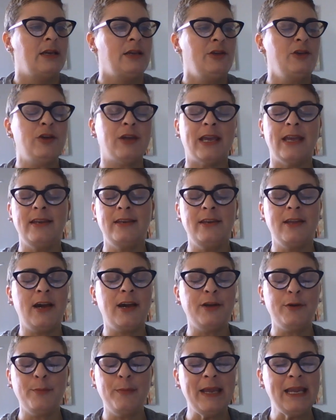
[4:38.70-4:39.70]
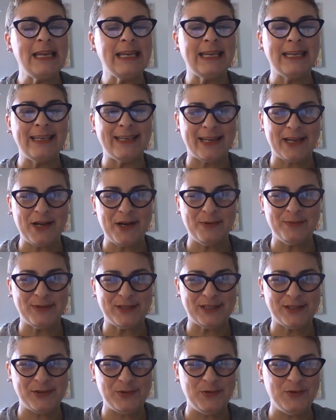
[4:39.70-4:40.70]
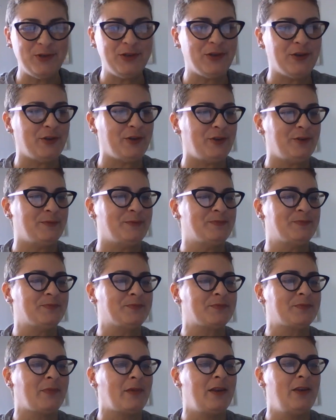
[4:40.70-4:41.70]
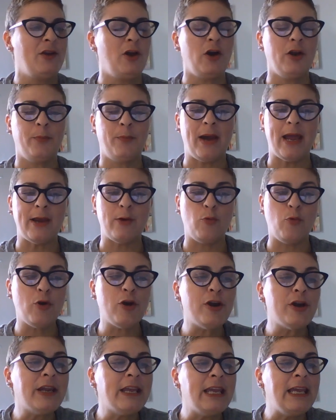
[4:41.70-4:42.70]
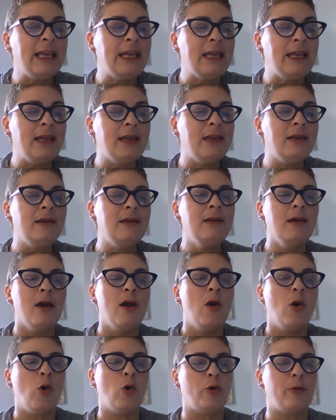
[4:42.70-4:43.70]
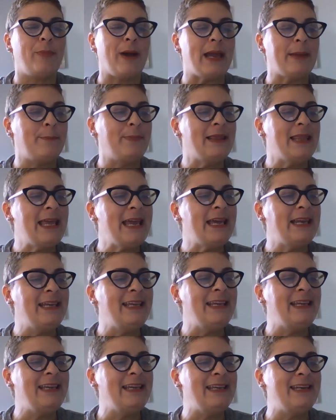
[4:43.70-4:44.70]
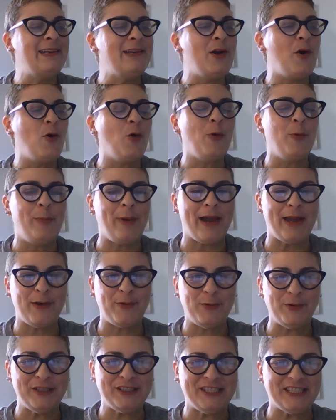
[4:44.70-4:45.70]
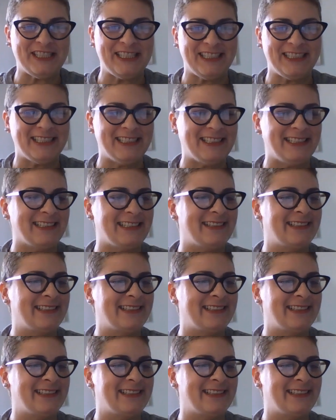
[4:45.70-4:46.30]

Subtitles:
You cannot make it come sooner. Not by working, or by planning, or by wishing.